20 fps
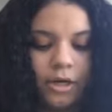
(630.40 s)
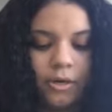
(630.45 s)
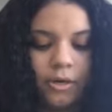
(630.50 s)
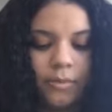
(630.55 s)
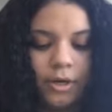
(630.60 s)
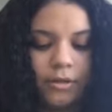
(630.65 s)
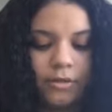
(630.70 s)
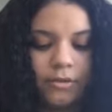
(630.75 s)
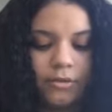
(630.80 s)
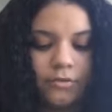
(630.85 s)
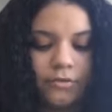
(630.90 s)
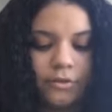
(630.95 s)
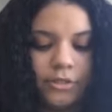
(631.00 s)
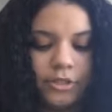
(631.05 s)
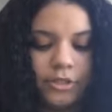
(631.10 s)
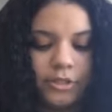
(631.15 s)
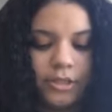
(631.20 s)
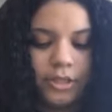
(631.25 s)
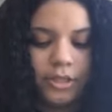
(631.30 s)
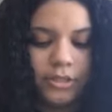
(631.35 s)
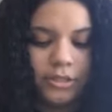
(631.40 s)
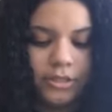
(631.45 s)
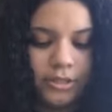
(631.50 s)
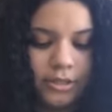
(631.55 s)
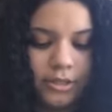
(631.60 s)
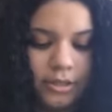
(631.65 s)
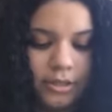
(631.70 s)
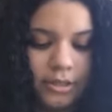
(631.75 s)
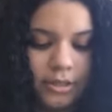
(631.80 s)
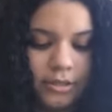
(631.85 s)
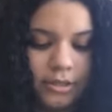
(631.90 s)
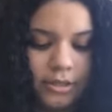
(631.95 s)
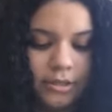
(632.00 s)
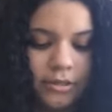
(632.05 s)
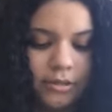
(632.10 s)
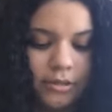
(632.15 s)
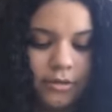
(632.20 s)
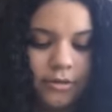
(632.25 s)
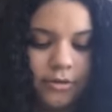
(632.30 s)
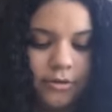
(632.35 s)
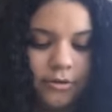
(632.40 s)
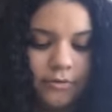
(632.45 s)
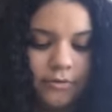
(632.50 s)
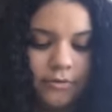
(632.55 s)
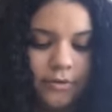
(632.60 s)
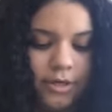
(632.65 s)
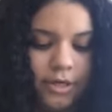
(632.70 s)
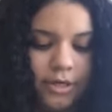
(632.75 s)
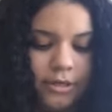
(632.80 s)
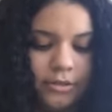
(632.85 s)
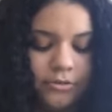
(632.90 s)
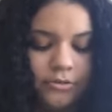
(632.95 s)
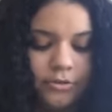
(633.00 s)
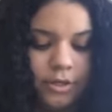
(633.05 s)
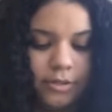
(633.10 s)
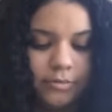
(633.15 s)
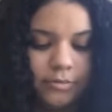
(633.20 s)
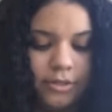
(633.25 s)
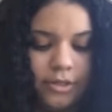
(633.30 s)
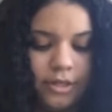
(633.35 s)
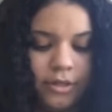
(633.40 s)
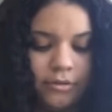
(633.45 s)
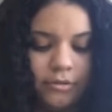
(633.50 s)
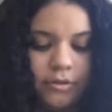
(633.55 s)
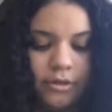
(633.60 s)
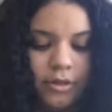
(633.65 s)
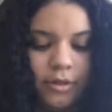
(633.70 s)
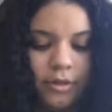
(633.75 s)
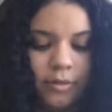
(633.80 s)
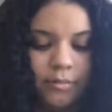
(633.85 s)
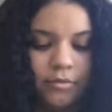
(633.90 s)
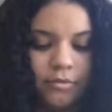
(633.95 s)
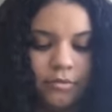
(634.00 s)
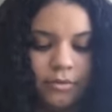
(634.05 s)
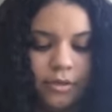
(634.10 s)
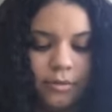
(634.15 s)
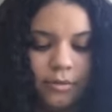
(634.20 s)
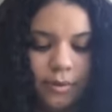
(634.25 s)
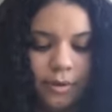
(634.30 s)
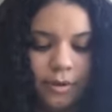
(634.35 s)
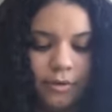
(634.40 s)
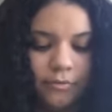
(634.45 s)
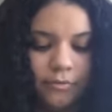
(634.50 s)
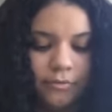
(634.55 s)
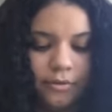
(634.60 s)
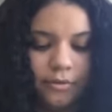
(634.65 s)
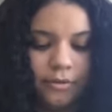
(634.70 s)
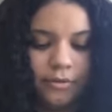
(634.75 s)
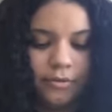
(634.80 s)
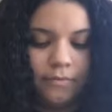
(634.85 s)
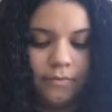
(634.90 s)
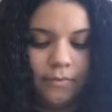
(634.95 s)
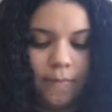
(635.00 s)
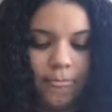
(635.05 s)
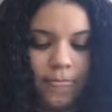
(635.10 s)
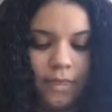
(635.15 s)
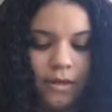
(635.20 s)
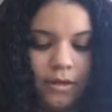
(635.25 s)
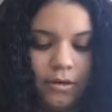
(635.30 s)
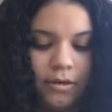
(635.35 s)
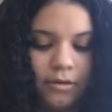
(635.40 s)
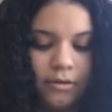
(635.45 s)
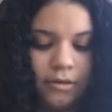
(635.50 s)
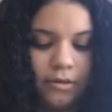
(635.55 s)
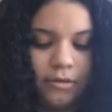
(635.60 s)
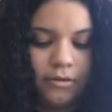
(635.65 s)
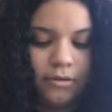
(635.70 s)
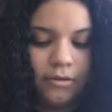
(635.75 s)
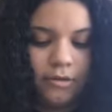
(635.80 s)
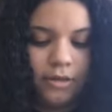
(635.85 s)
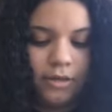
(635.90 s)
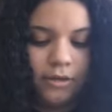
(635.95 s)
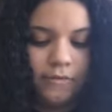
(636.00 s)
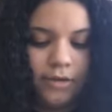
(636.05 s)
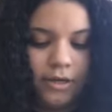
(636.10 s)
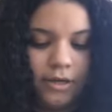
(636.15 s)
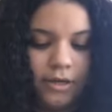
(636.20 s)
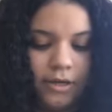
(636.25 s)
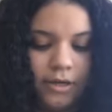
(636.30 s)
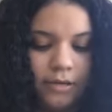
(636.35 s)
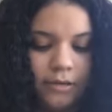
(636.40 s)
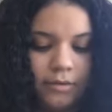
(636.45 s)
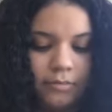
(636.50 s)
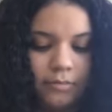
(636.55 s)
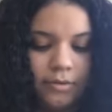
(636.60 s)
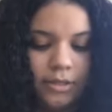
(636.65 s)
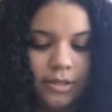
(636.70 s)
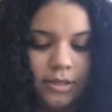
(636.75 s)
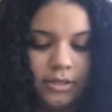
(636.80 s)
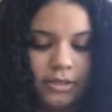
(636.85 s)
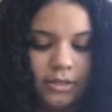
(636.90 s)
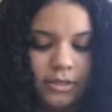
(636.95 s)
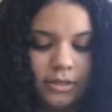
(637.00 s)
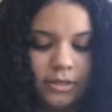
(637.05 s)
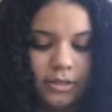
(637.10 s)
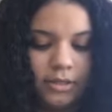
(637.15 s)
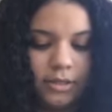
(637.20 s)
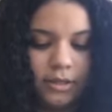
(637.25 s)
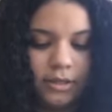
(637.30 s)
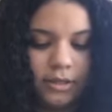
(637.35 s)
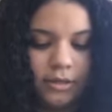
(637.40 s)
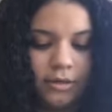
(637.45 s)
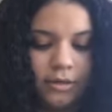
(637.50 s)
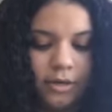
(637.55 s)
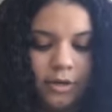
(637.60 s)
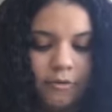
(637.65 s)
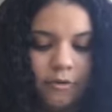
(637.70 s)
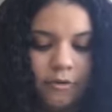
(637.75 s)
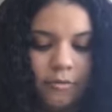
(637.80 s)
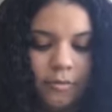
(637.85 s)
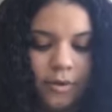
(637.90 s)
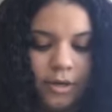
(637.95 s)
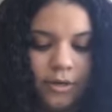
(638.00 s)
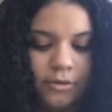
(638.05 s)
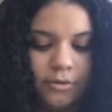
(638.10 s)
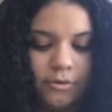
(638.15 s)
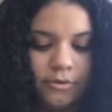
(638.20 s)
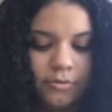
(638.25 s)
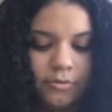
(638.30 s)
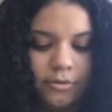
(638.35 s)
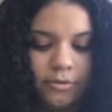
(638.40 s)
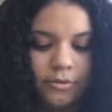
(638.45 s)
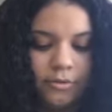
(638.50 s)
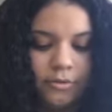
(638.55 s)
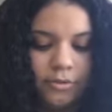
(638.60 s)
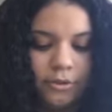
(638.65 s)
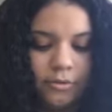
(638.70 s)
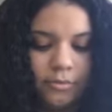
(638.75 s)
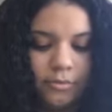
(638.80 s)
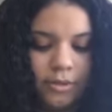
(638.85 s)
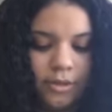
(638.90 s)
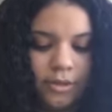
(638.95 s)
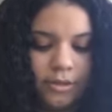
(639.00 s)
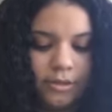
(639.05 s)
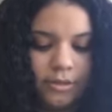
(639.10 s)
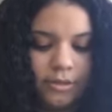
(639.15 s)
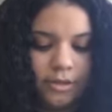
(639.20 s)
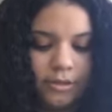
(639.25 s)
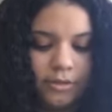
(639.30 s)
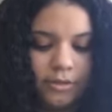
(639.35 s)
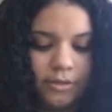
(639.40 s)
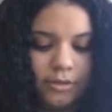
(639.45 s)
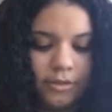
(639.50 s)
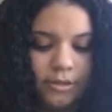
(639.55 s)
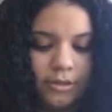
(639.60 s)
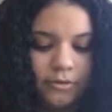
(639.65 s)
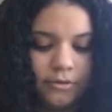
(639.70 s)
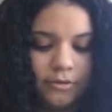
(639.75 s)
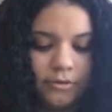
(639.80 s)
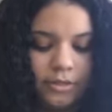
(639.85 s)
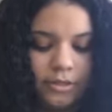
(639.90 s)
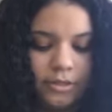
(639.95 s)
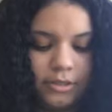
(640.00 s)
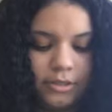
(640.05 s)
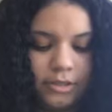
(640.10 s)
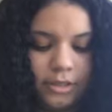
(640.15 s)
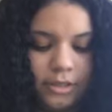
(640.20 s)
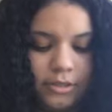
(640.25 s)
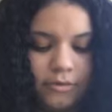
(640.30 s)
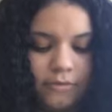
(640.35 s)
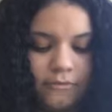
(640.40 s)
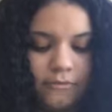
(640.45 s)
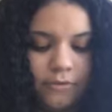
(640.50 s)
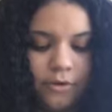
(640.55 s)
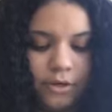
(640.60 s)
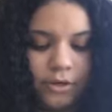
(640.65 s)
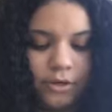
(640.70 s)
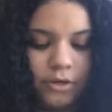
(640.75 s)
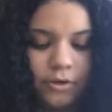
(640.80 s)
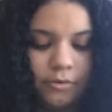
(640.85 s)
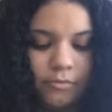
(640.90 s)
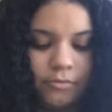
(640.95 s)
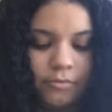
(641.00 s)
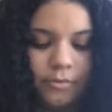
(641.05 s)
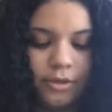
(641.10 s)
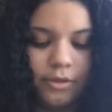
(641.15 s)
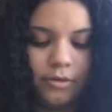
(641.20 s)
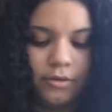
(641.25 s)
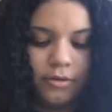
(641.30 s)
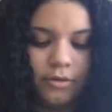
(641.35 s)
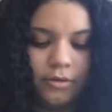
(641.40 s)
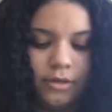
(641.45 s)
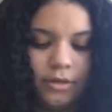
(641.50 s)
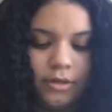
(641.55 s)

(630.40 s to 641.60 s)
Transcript: Her mouth twitches as she stares, and then her gaze drops down, pulling line with it. Her leather gloved hand flexed at the line for my new blue snow pants and her sleek fur coat meet.